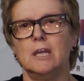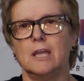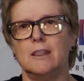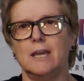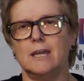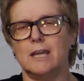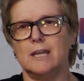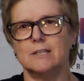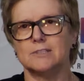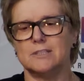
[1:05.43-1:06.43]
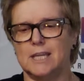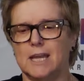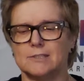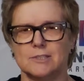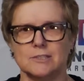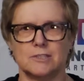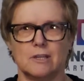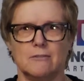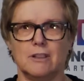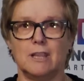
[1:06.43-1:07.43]
And that has the essence
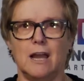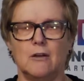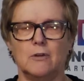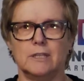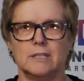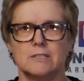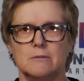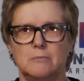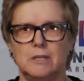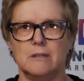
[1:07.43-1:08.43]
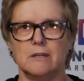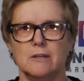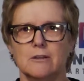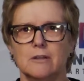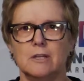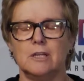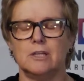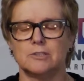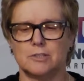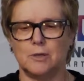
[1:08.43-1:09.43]
of allowing it to be there.
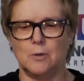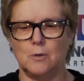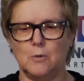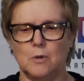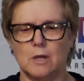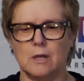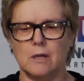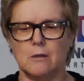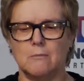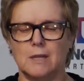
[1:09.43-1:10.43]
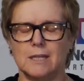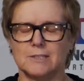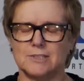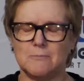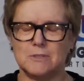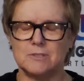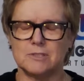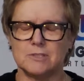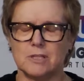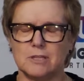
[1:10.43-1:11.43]
So, acceptance
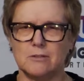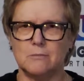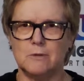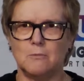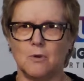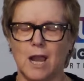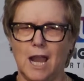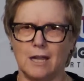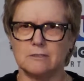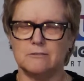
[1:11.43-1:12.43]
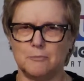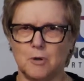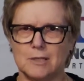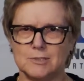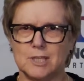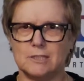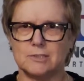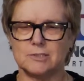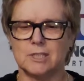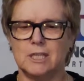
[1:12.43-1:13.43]
is a little bit more active
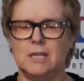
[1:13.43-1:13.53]
process.